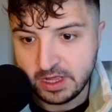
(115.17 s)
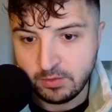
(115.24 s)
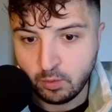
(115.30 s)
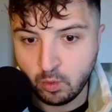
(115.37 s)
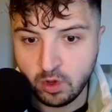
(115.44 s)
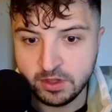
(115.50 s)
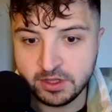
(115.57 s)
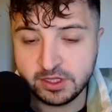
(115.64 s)

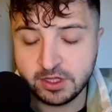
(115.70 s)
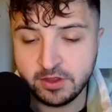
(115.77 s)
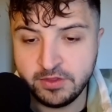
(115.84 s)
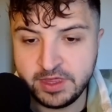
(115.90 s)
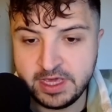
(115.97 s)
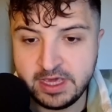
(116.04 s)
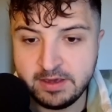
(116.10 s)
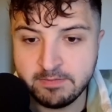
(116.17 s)
once
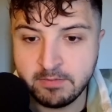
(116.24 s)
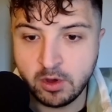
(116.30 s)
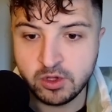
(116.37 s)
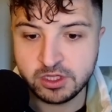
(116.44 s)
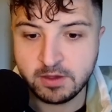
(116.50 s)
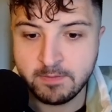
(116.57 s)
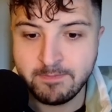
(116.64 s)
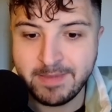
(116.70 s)
the
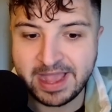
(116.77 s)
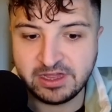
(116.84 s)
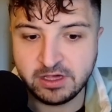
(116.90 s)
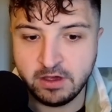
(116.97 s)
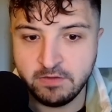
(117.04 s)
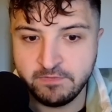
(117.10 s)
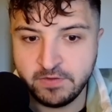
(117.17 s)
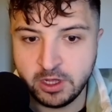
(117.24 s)
most meta
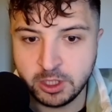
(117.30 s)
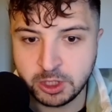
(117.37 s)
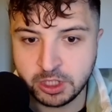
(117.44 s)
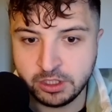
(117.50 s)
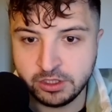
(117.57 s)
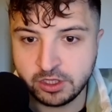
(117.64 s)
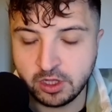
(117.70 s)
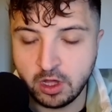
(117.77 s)

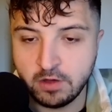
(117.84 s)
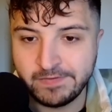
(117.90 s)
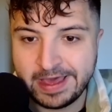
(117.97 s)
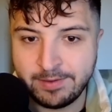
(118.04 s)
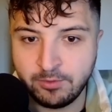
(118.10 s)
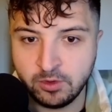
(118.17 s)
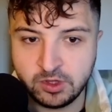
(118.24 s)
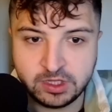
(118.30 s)
versions of
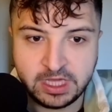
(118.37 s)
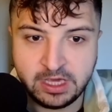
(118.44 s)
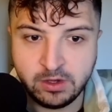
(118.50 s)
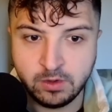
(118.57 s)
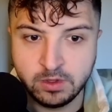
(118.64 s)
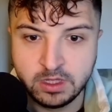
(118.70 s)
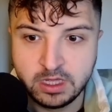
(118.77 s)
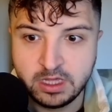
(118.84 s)
Emerald Steel
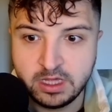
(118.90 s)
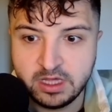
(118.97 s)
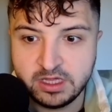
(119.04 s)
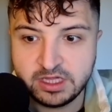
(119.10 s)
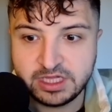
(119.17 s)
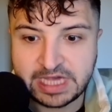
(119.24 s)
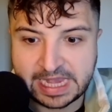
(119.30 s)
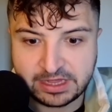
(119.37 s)

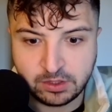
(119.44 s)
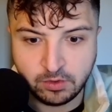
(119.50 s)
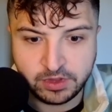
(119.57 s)
settle.